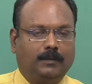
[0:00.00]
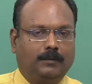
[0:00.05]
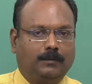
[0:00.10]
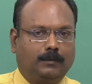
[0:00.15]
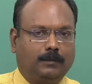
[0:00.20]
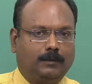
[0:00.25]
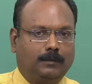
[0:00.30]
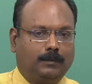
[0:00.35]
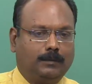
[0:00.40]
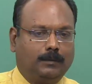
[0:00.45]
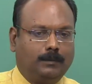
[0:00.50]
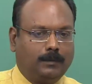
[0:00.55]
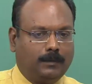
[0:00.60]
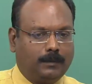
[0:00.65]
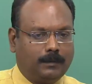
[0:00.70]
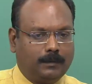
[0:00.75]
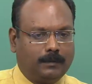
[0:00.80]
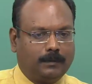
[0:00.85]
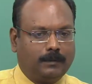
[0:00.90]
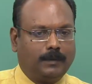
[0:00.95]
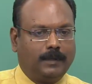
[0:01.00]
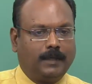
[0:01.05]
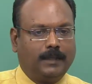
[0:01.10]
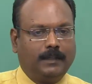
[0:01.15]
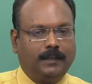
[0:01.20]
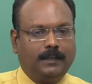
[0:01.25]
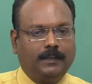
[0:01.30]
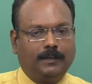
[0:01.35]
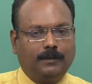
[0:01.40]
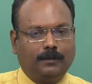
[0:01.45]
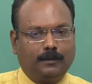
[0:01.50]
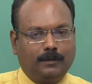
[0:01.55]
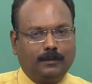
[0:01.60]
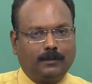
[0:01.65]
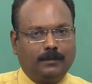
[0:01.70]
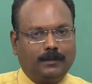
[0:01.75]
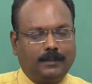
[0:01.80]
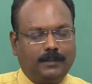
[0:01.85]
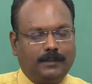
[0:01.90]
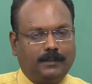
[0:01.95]
So, and then it
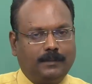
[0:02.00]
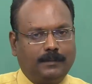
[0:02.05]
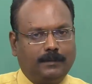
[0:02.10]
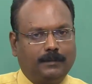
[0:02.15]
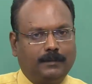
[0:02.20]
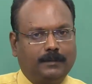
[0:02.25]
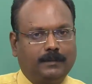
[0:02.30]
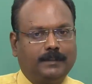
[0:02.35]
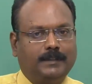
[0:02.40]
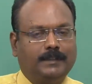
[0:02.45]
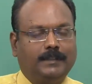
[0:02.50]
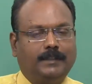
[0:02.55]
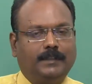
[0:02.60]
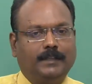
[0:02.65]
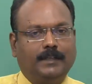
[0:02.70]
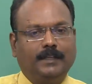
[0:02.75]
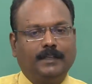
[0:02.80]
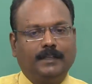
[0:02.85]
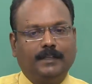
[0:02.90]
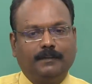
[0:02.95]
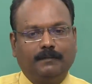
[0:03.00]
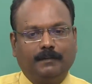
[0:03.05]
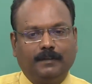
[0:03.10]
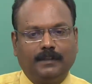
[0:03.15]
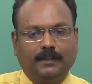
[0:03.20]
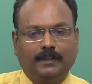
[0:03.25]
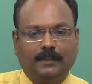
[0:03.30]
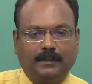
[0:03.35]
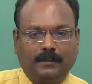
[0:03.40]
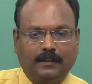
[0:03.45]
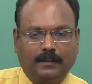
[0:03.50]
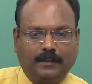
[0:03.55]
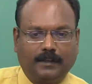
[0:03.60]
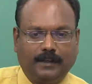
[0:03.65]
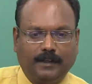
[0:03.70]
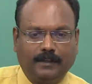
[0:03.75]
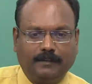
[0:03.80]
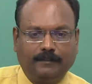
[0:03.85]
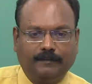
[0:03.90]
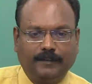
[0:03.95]
also does not really give a
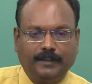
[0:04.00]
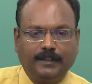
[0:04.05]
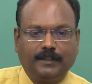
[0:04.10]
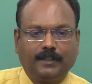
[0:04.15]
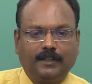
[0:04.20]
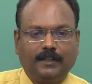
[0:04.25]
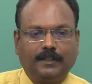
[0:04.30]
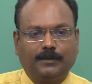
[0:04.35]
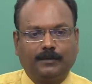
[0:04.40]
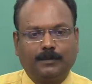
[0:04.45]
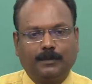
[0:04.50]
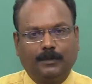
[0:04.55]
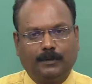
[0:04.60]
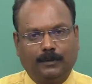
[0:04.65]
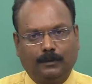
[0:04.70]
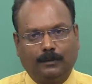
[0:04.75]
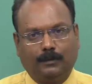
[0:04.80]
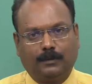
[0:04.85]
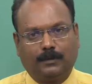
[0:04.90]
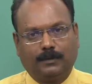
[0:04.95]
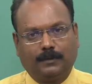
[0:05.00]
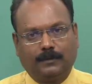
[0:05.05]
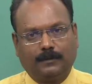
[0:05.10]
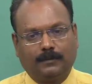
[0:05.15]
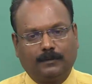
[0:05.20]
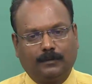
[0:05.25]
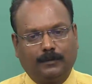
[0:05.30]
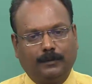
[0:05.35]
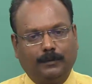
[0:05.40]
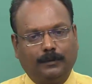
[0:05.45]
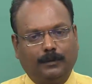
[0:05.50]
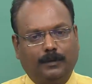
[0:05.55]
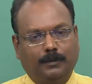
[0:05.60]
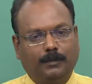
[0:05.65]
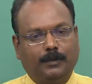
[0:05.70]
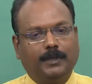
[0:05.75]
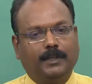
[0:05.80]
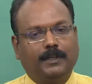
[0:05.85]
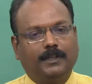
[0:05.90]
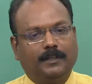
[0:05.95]
kind of intellectual look. So, you
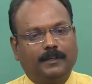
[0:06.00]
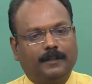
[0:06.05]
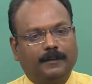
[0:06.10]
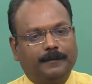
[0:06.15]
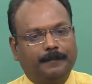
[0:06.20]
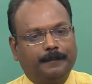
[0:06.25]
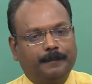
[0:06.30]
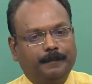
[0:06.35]
avoid that.